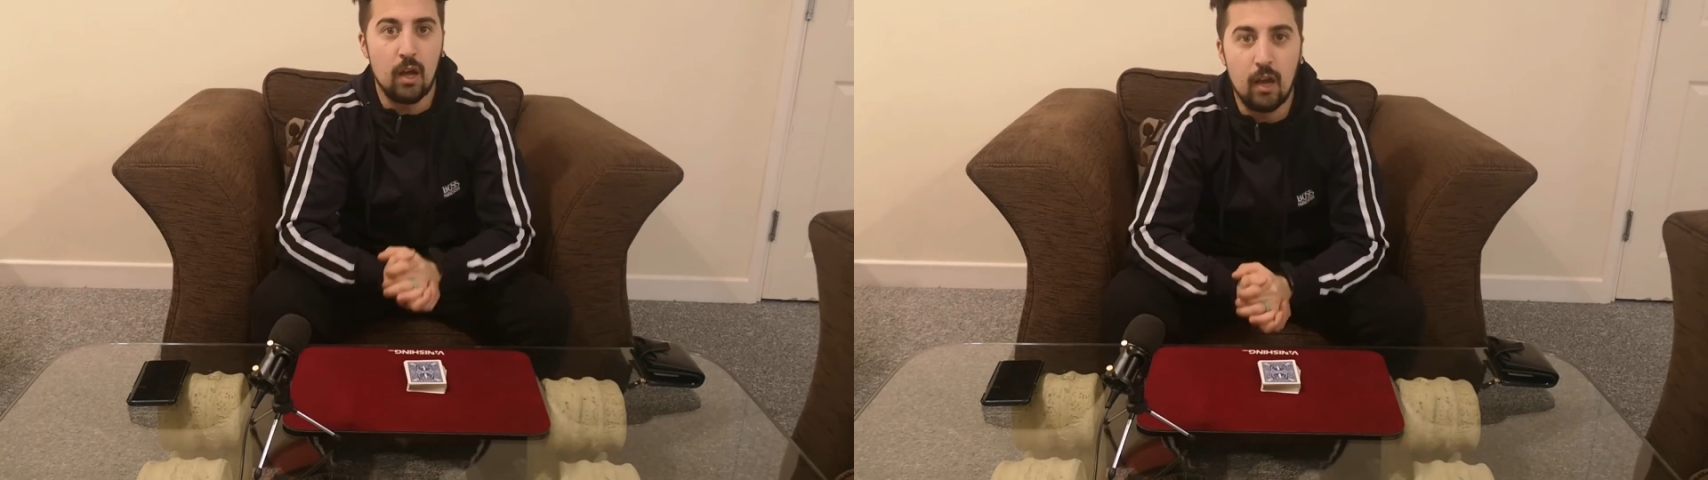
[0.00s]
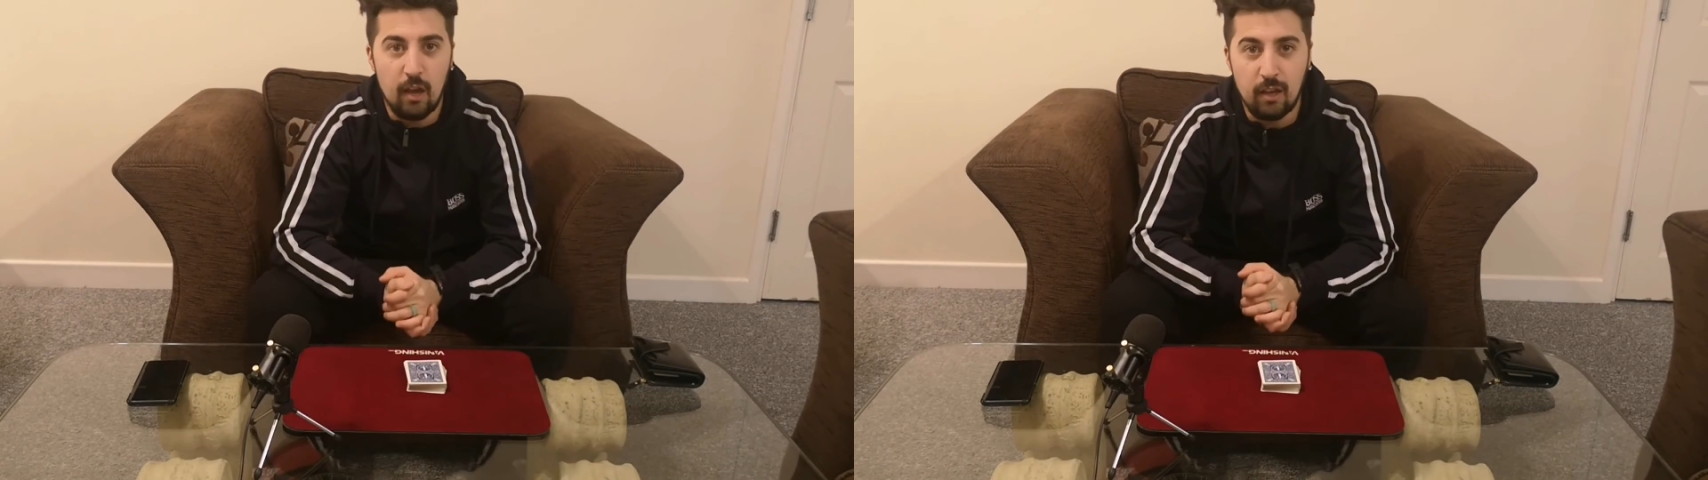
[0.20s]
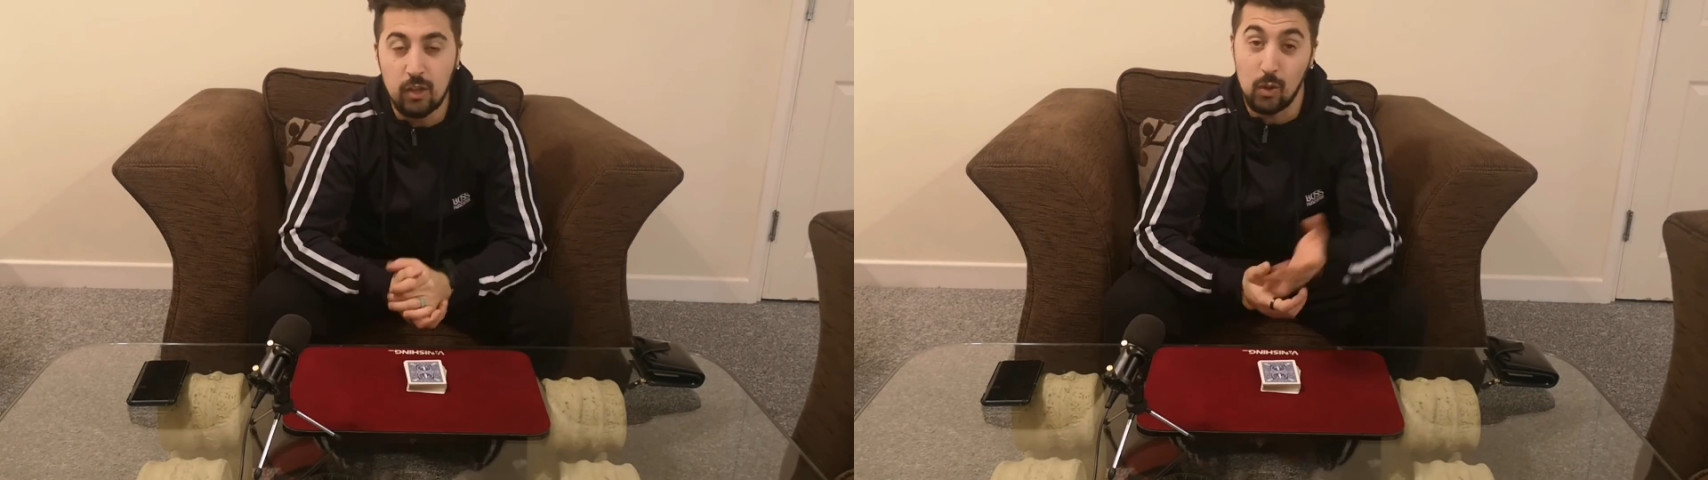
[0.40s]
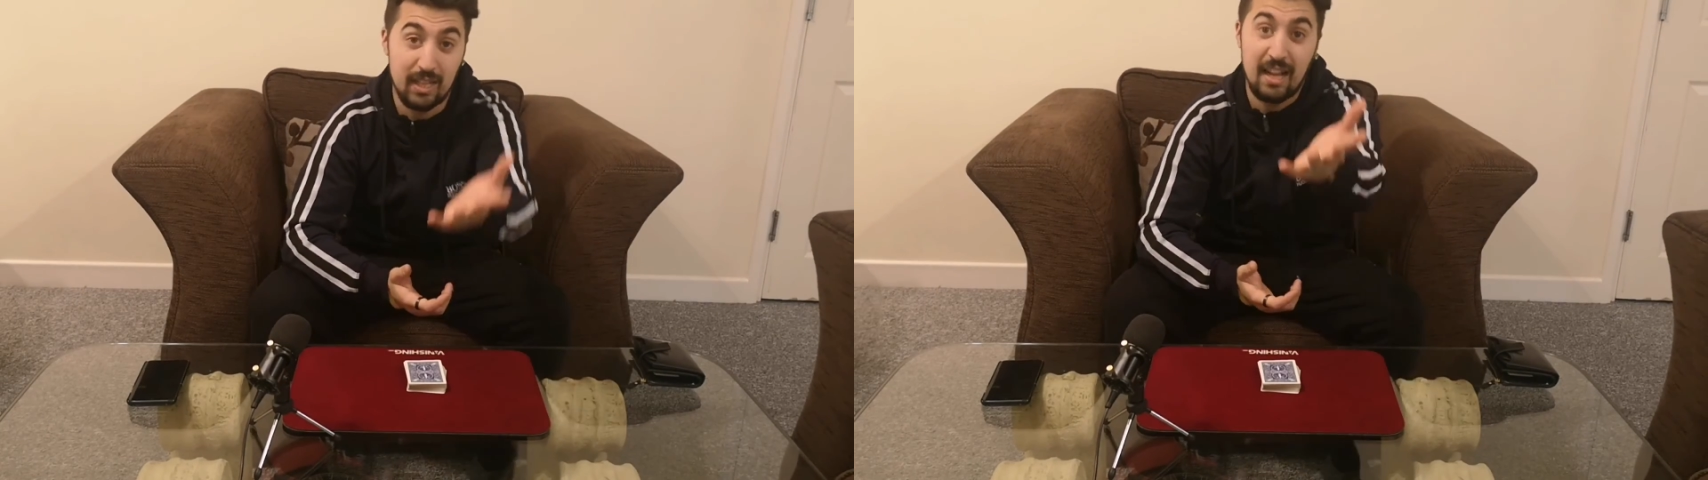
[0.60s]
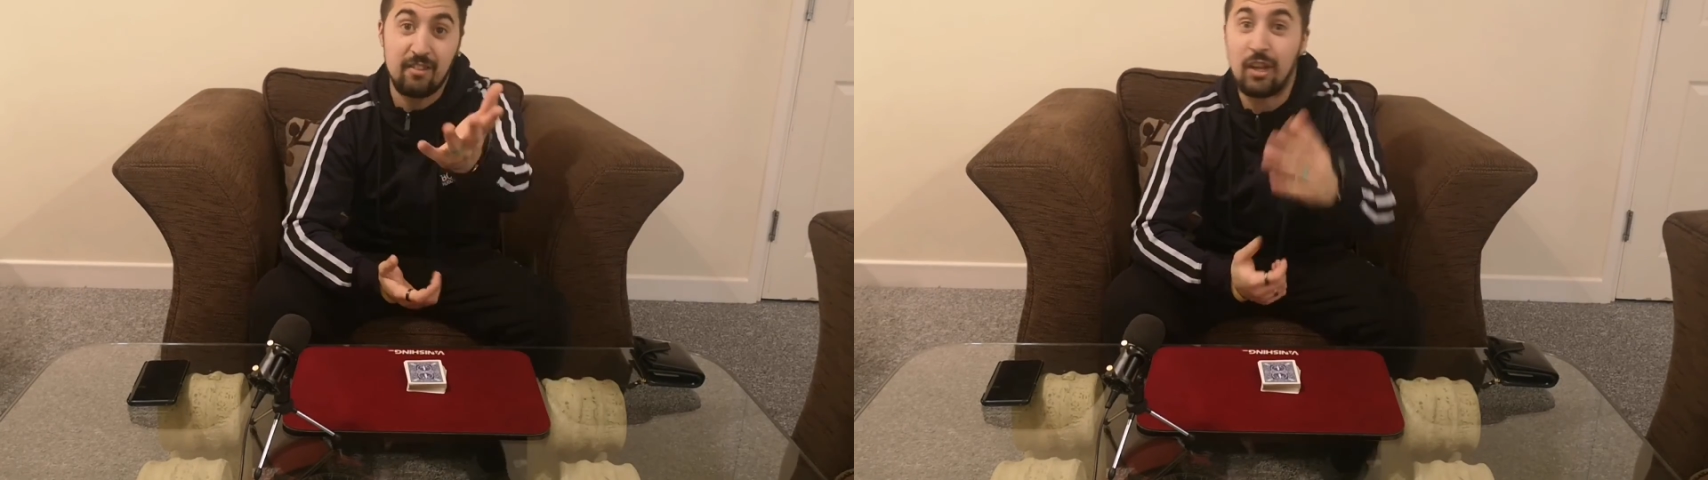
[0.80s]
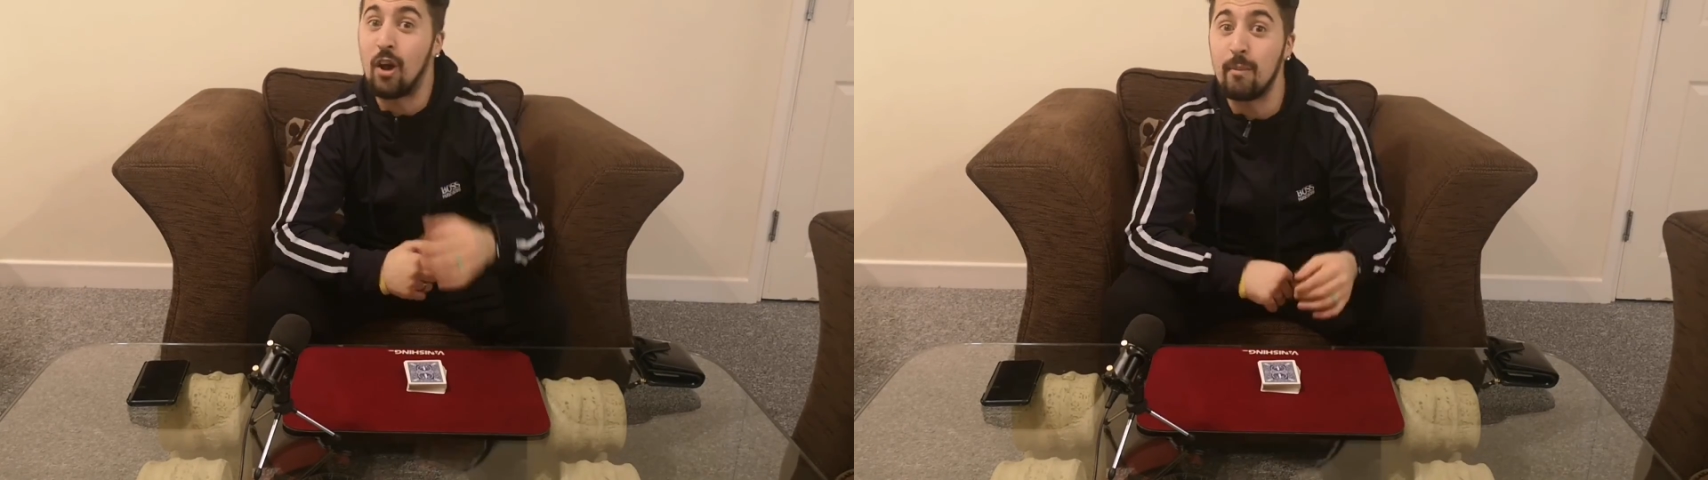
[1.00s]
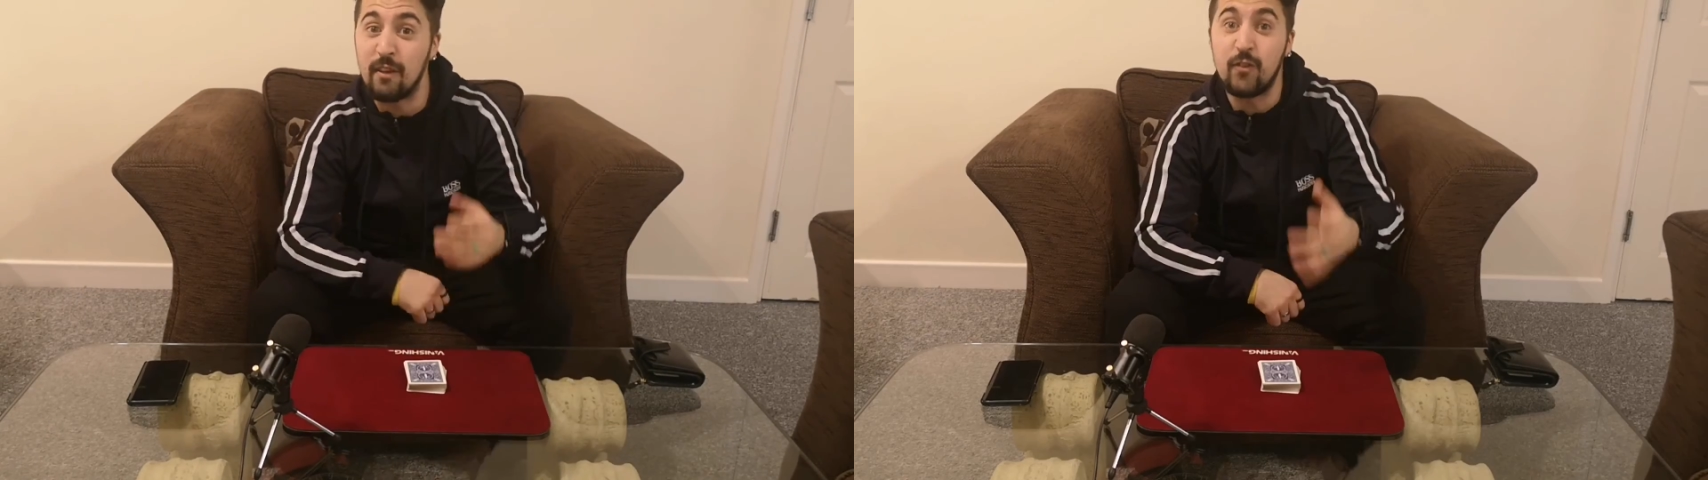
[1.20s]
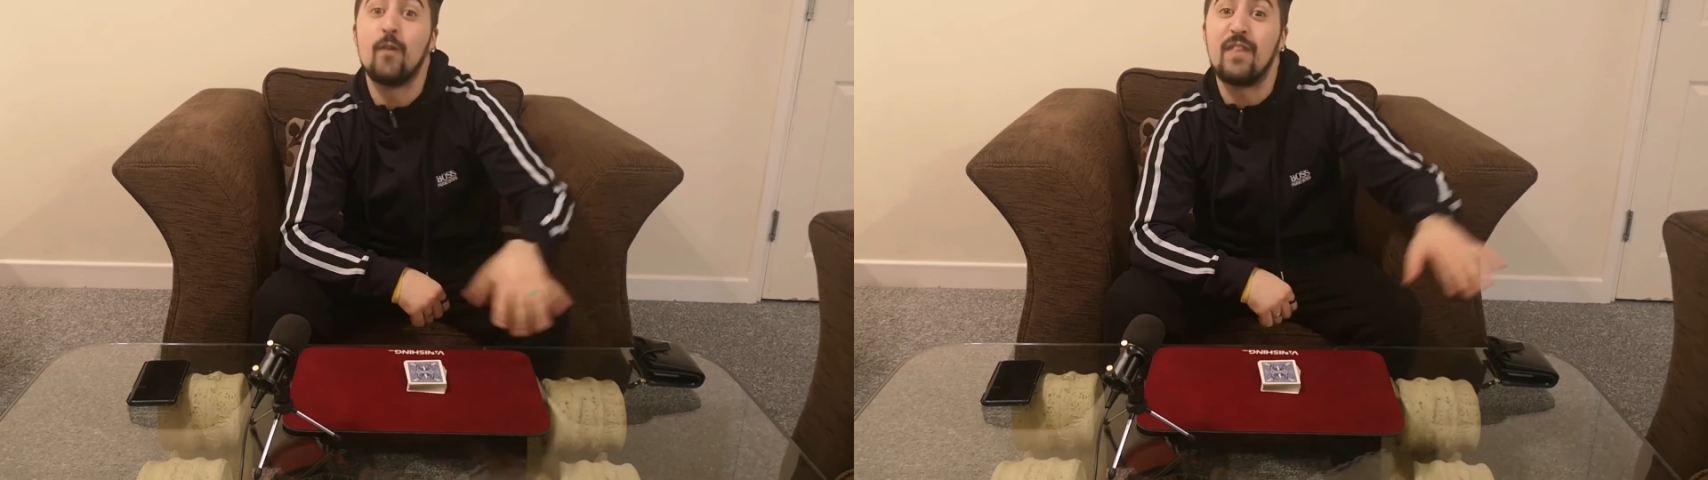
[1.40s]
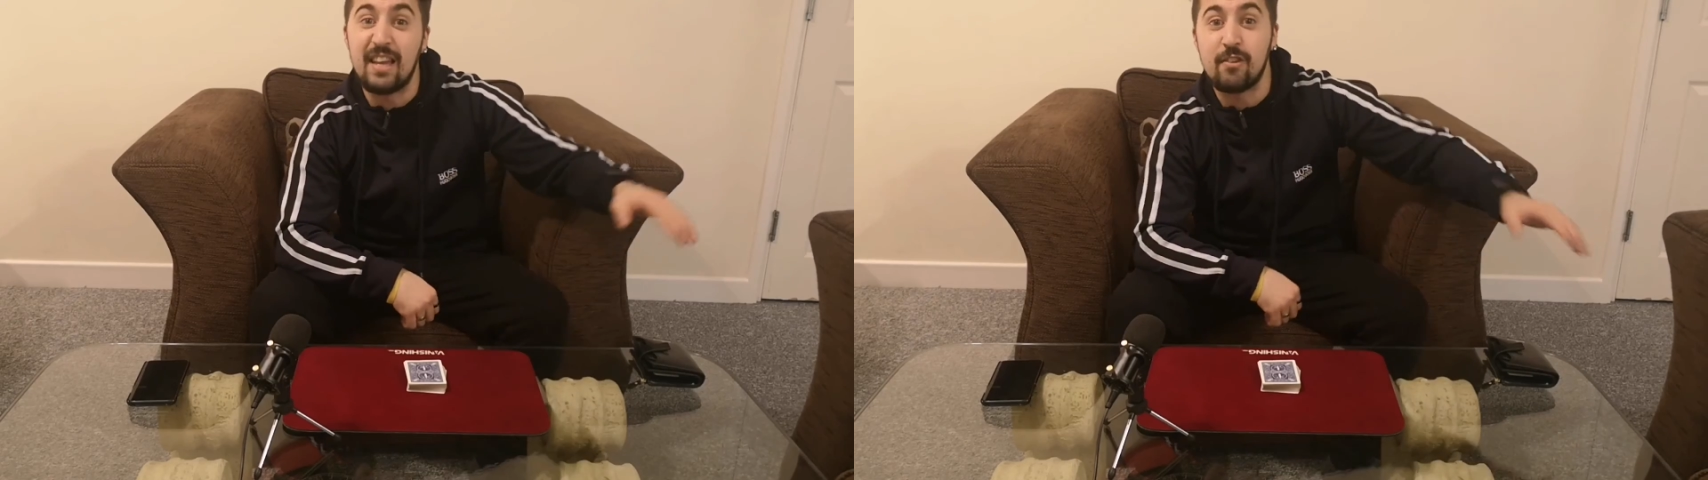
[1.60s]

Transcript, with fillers: Uh, you can actually comment if you think